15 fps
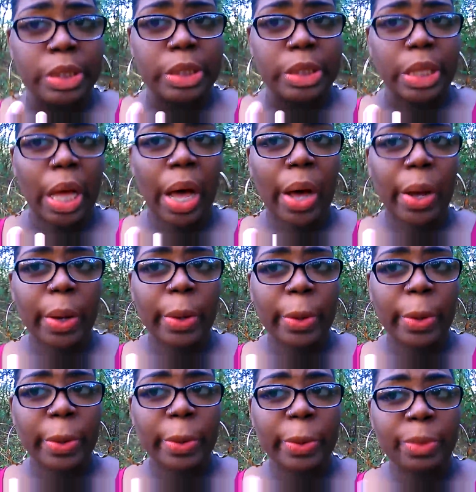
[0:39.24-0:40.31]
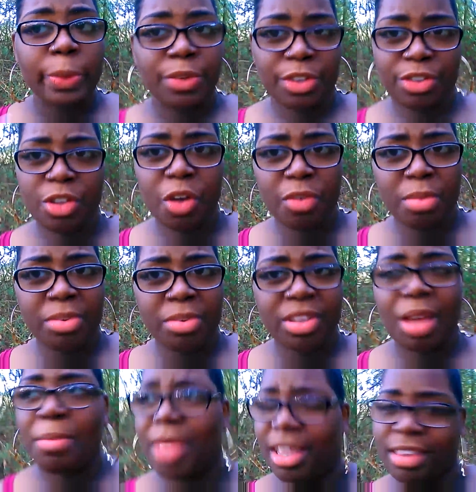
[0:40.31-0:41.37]
So this November is
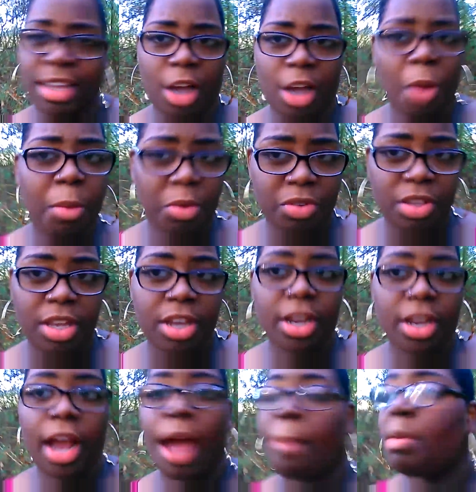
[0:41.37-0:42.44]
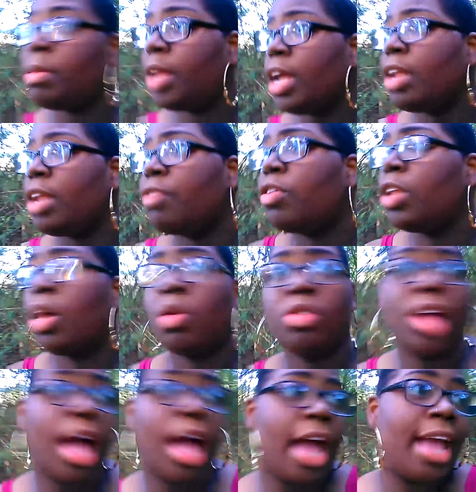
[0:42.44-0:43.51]
coming. That's like almost a year. I've been planning for a long
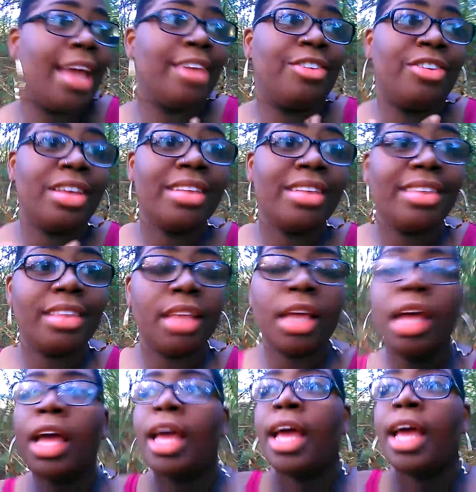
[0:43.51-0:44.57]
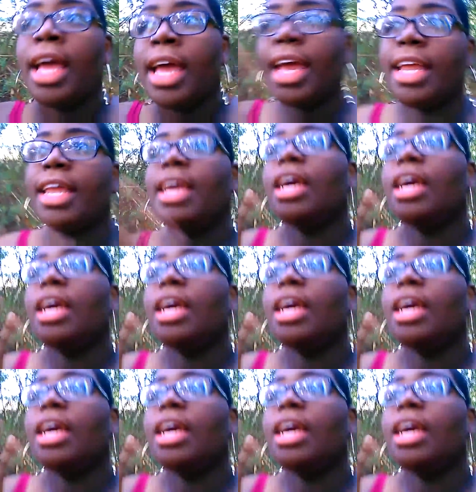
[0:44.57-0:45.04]
time. It's just, it